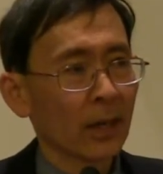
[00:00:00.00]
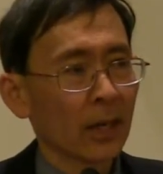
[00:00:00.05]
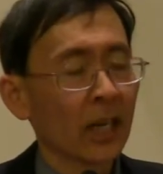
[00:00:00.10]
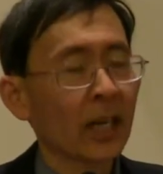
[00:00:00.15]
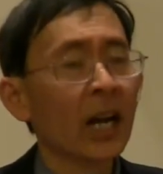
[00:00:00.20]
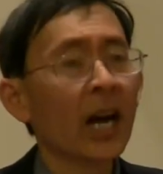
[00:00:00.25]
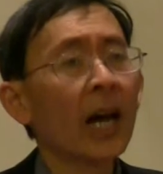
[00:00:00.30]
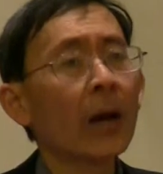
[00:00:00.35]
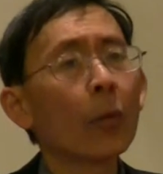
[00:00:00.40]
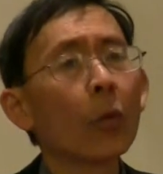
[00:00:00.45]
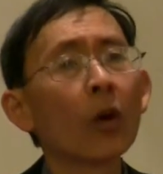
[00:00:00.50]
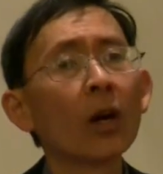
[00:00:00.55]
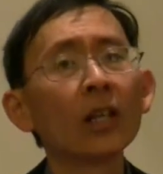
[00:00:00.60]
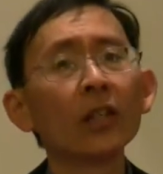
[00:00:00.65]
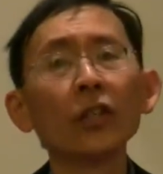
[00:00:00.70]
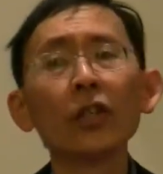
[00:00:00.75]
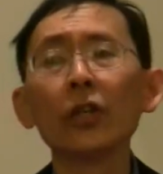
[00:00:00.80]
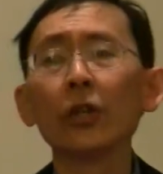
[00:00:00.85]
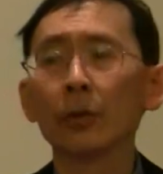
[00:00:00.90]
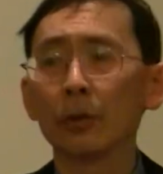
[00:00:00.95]
and I want
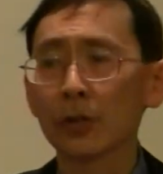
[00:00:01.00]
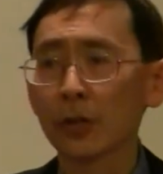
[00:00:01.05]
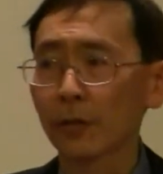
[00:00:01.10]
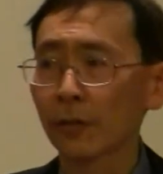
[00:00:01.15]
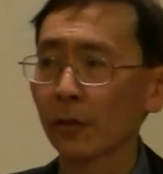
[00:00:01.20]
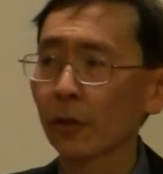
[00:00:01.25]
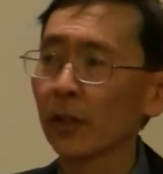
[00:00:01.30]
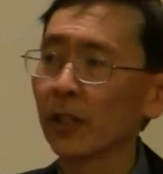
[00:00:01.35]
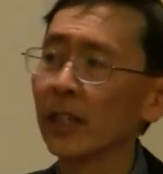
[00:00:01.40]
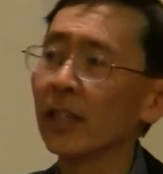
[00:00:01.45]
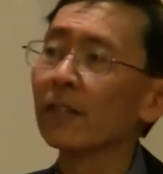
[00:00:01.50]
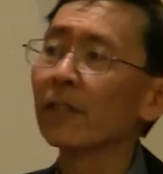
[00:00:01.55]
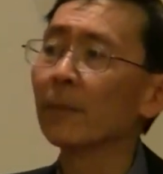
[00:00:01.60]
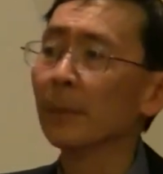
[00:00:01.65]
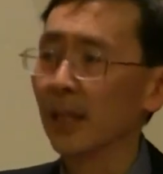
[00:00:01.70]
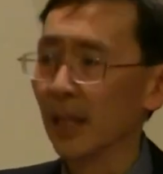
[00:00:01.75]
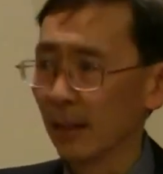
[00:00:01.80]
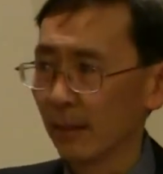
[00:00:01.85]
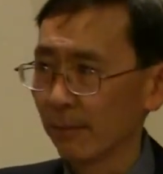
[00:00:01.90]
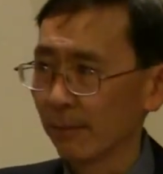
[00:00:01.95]
you to forgive
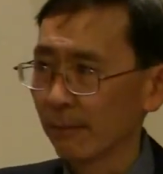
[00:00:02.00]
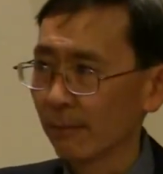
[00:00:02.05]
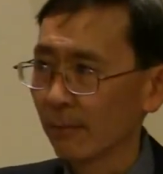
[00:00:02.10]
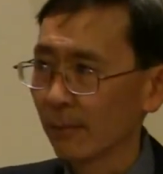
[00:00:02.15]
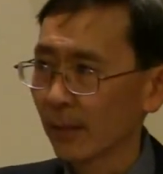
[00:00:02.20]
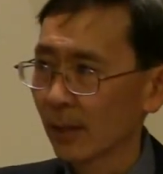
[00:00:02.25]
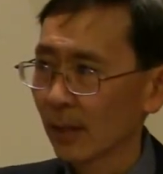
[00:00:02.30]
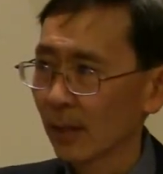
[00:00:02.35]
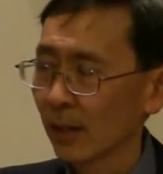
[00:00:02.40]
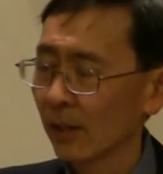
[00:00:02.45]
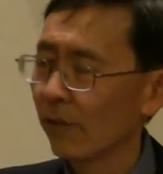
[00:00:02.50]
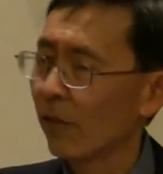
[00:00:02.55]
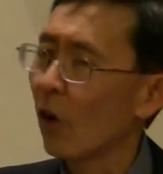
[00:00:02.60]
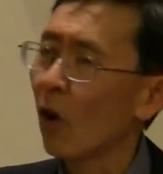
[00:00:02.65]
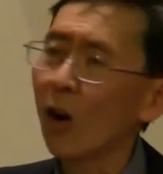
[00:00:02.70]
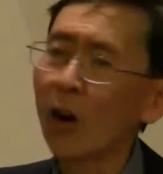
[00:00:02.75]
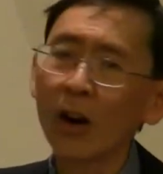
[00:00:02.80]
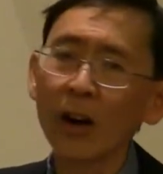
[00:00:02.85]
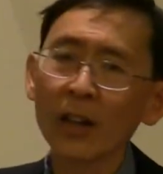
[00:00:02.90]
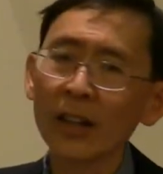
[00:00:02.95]
me of
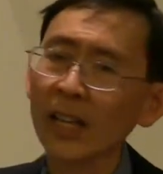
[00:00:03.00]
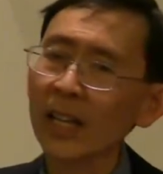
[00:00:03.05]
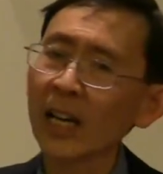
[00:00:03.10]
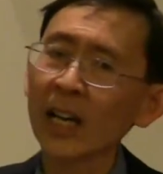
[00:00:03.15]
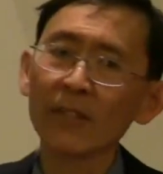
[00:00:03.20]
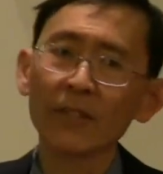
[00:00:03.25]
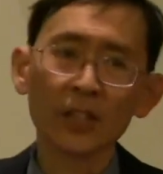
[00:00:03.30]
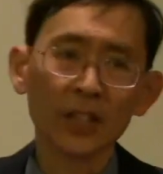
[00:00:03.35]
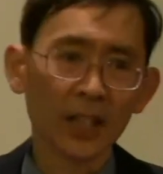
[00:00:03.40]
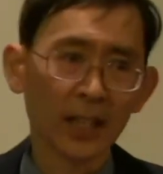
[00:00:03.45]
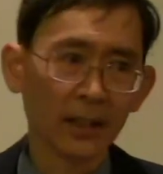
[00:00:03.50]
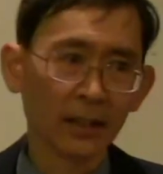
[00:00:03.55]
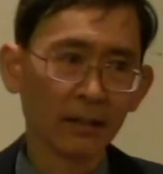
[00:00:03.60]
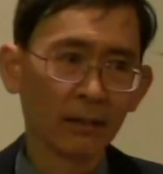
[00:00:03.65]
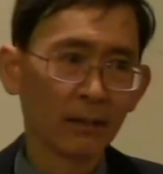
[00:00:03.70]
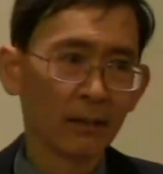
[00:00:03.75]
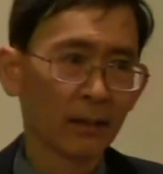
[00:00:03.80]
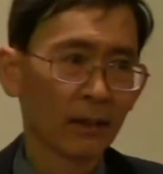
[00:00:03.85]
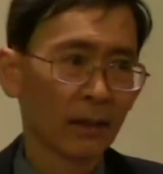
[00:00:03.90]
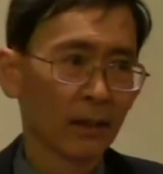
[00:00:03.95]
all that I've done.
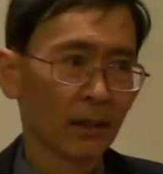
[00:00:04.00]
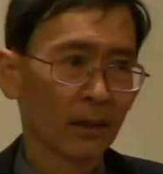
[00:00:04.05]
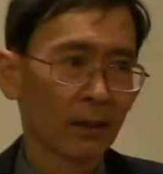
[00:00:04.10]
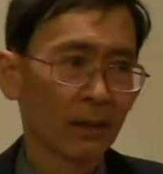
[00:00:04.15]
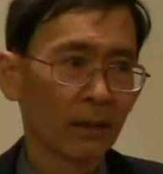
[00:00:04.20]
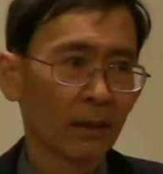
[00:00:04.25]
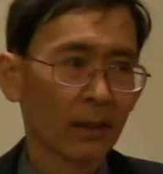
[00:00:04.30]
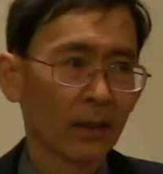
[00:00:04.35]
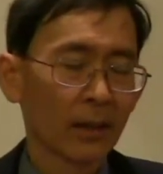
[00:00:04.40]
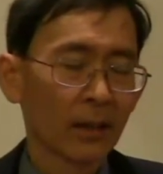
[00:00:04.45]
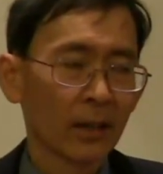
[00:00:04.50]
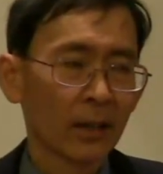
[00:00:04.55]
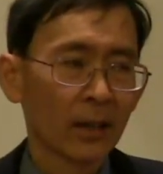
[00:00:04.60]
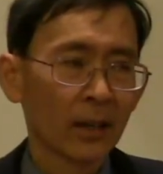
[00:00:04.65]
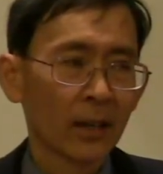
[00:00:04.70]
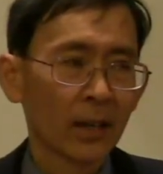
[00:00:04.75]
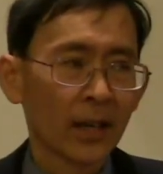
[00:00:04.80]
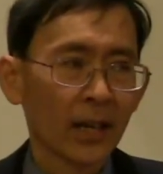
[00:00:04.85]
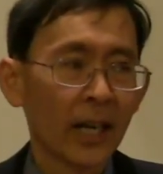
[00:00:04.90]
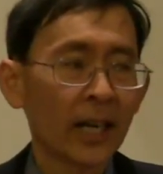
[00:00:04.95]

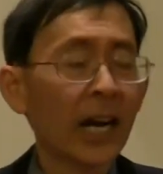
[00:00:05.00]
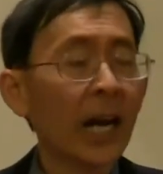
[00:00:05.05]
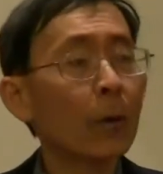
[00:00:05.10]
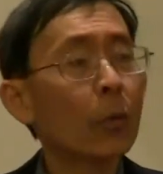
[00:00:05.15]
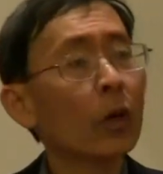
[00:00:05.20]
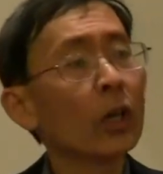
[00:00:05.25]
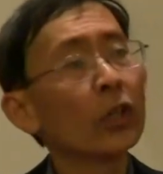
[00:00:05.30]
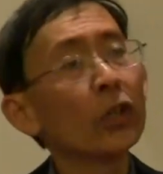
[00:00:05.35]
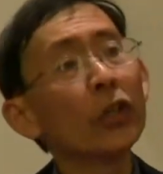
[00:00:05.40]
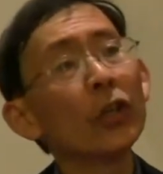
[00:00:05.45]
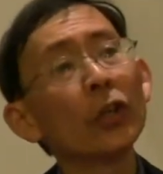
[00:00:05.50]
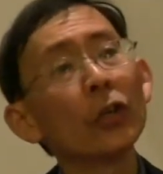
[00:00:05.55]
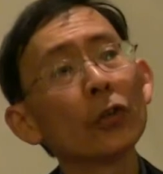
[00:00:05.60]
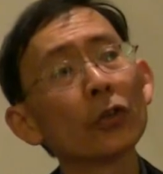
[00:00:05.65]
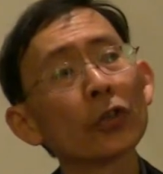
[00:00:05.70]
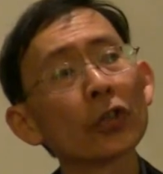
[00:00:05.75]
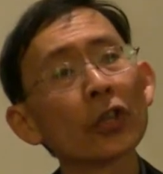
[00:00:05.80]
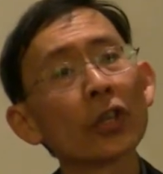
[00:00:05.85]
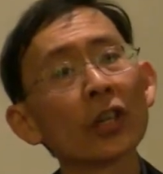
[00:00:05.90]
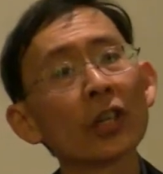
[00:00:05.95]
And I want you
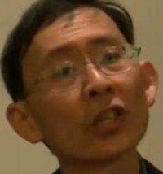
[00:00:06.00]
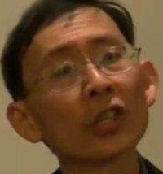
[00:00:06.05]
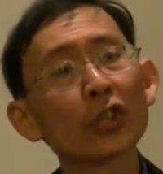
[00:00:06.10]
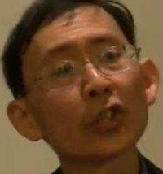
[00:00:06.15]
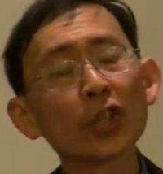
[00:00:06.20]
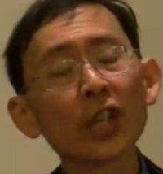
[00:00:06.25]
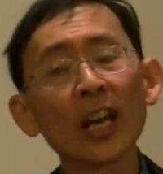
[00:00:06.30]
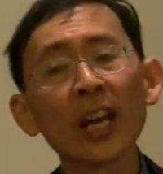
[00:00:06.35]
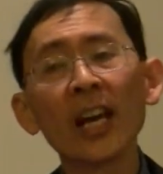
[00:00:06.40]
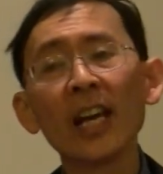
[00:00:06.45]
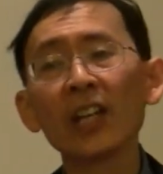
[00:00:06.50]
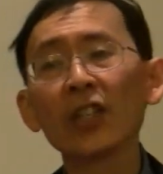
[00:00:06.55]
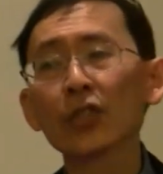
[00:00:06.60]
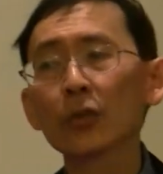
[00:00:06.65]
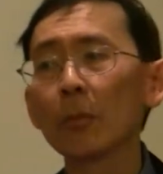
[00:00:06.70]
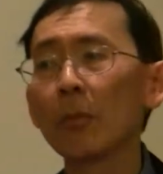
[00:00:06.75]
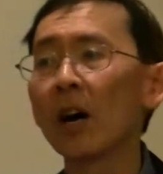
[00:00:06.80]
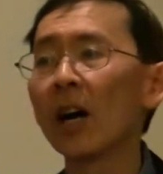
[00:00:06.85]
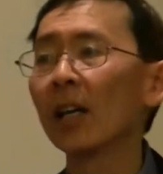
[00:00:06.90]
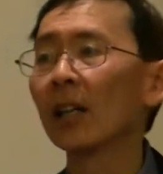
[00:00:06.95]
to
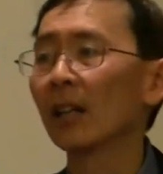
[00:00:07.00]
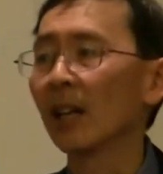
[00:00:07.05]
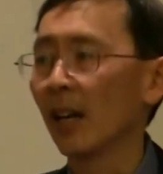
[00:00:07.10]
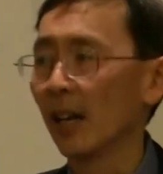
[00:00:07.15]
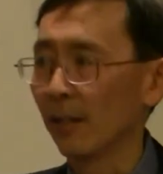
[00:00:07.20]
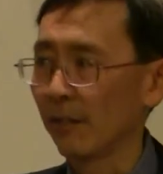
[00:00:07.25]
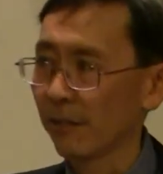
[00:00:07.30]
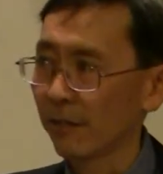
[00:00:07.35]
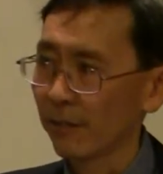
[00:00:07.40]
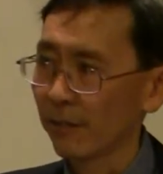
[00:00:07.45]
change my life.